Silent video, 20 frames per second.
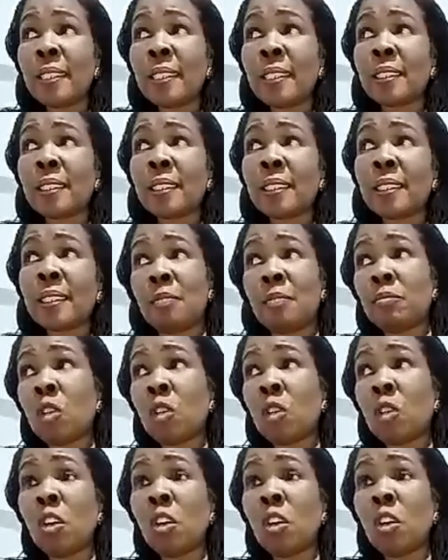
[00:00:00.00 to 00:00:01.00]
even though I
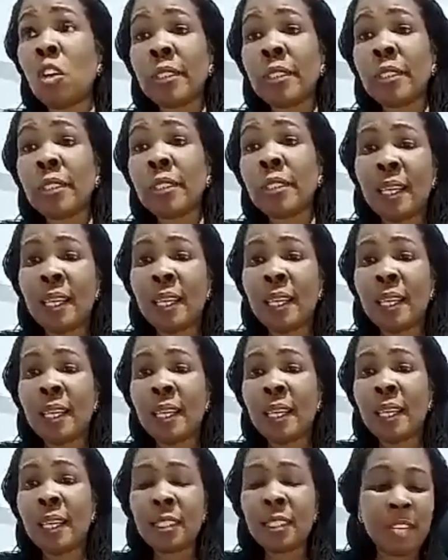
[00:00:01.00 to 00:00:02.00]
had done
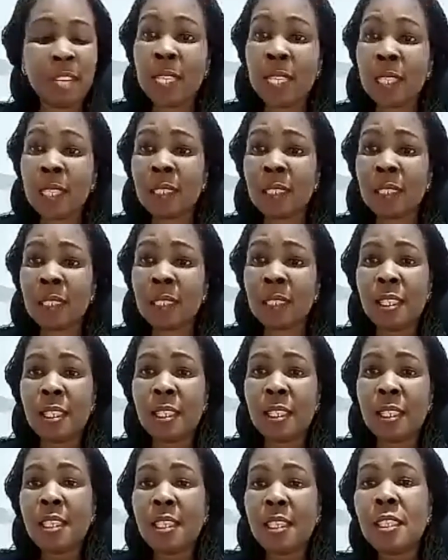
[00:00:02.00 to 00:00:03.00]
some course in
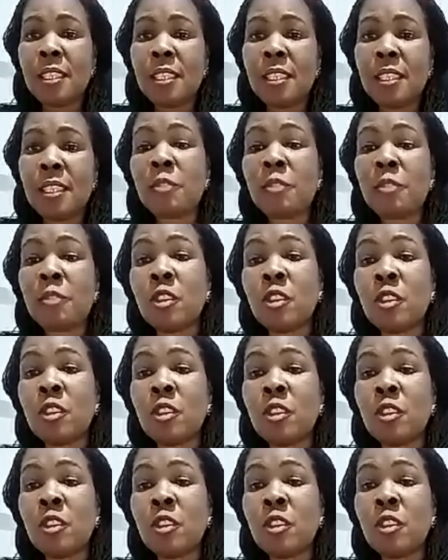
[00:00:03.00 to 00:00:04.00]
Alliance Française
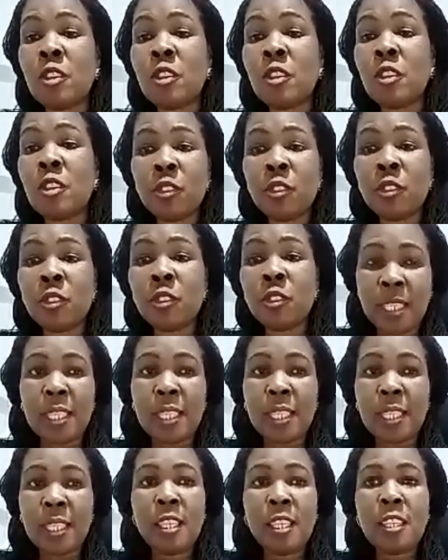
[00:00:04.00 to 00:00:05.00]
uh, before
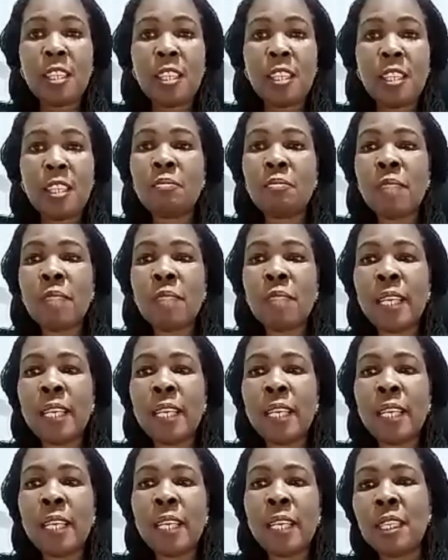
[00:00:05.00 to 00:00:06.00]
going to Niger.
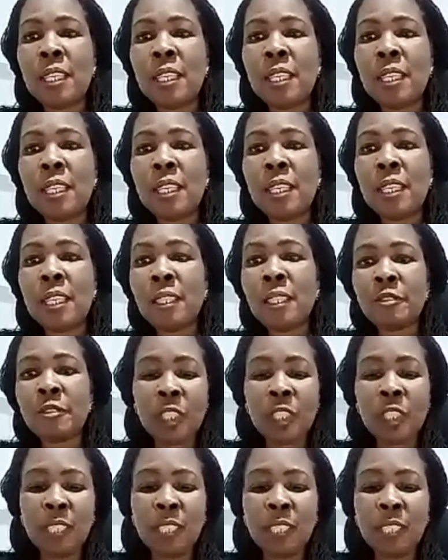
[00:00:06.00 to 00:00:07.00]

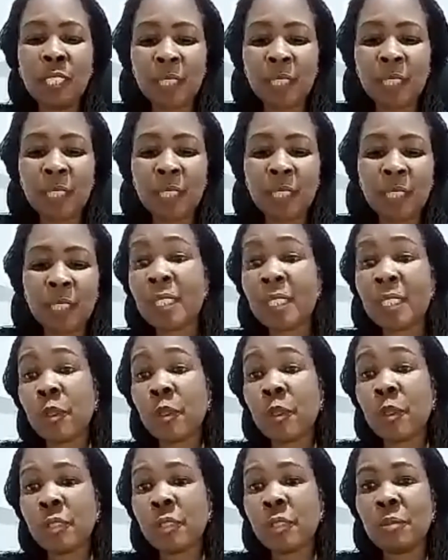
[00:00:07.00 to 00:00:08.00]
My being in Niger for
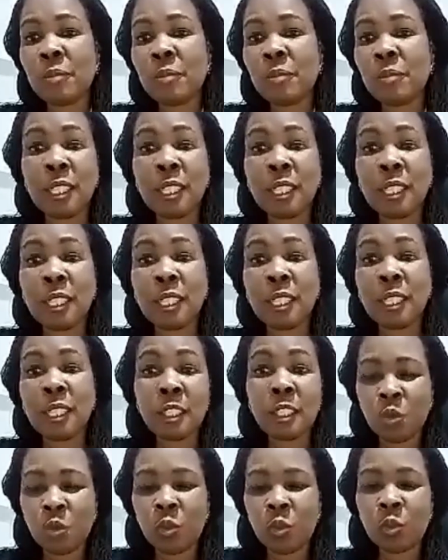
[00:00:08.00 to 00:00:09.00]
four years actually
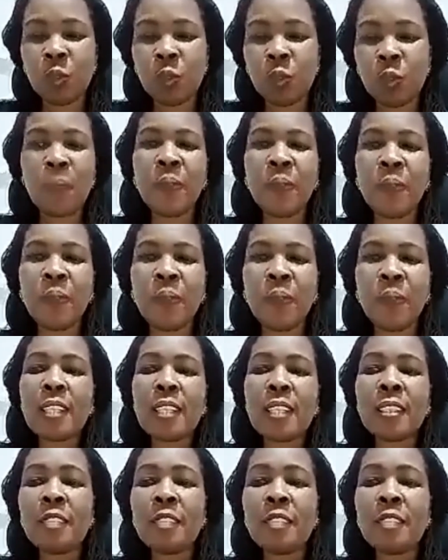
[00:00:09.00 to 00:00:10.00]
exposed me a lot
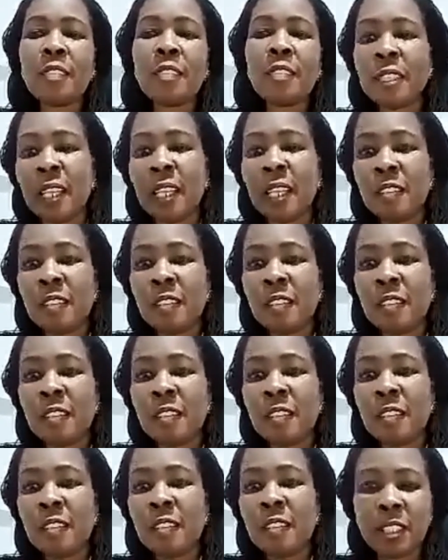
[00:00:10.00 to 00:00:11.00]
to
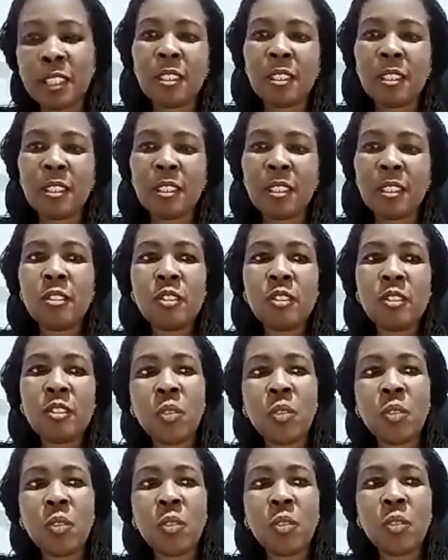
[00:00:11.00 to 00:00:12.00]
the French language.